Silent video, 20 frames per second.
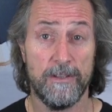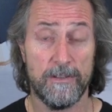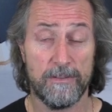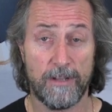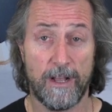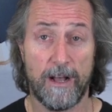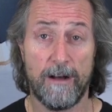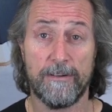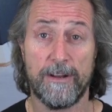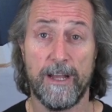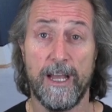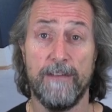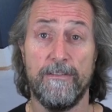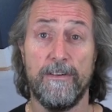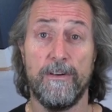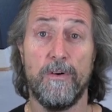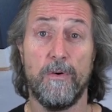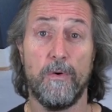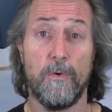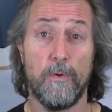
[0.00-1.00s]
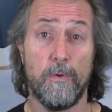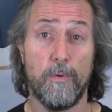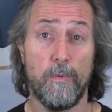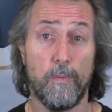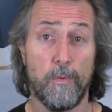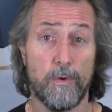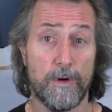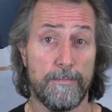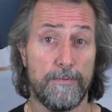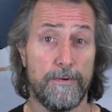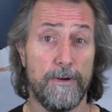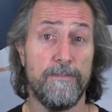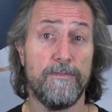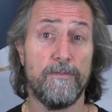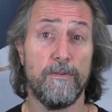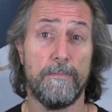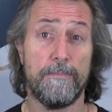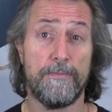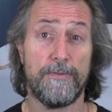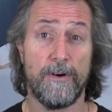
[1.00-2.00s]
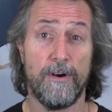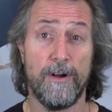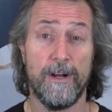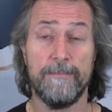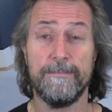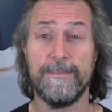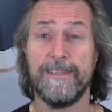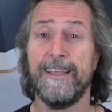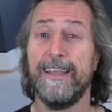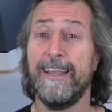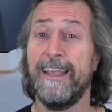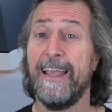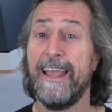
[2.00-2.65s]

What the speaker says: tiled over or waterproofed or primed.